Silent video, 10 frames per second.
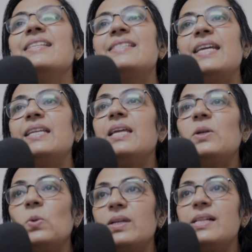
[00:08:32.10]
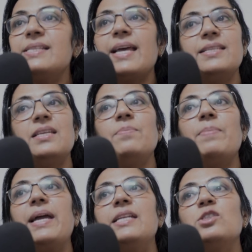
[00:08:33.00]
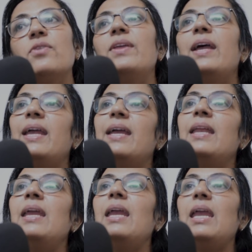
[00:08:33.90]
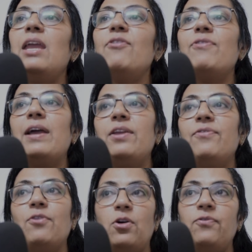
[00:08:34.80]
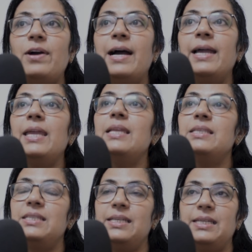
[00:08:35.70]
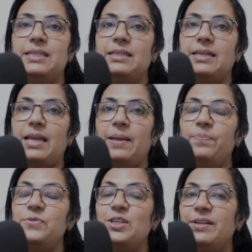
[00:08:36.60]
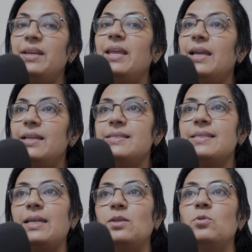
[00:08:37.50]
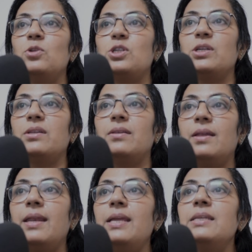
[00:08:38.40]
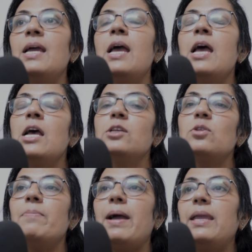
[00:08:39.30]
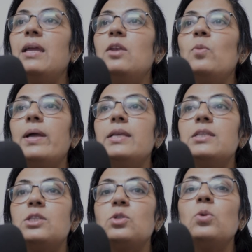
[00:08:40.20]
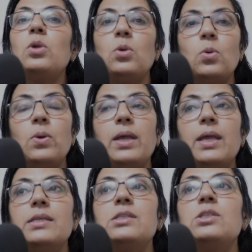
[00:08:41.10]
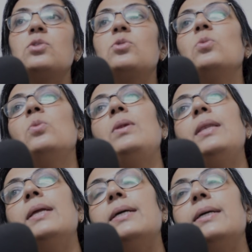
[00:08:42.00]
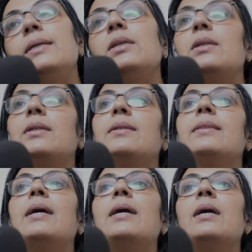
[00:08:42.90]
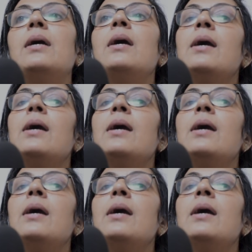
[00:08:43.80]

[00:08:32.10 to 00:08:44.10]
State the total size in bytes of the array A5 of int data type. Children, here is that question, right? So my advice to you is to learn the